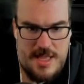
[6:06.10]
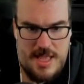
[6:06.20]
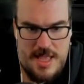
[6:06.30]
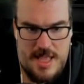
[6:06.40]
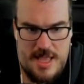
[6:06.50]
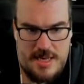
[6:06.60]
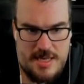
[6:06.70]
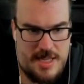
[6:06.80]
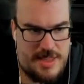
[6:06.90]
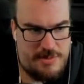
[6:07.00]
And
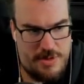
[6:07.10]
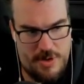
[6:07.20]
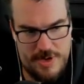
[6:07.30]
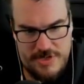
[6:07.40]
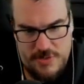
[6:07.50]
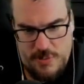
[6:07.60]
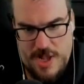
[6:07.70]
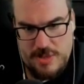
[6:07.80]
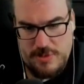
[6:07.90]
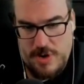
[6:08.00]
uh, I think we're going to
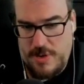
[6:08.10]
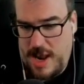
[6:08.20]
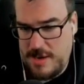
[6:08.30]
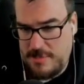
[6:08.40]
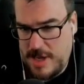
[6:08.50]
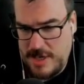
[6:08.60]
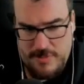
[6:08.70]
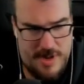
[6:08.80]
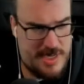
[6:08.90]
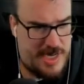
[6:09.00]
weld. We're going on a money
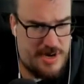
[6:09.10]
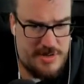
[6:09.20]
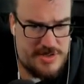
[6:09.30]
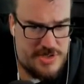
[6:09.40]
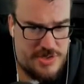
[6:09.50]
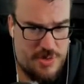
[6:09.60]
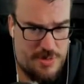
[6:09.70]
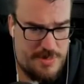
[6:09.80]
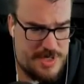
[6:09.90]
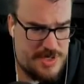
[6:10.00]
run here. It's a
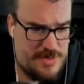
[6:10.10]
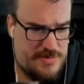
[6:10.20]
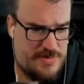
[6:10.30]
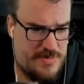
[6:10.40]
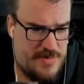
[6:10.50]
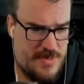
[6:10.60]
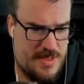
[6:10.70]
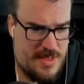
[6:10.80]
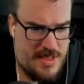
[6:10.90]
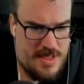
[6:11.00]
short mission.
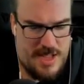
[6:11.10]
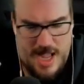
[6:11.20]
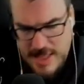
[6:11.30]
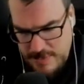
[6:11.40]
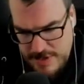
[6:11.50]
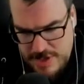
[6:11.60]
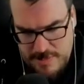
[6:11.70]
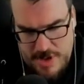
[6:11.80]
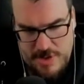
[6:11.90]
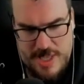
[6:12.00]
I think we should
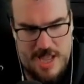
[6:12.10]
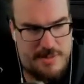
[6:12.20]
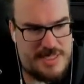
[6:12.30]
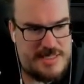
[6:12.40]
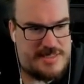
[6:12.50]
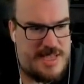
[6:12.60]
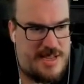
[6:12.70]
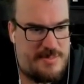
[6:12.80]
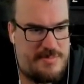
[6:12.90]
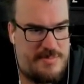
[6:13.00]
be okay with this setup.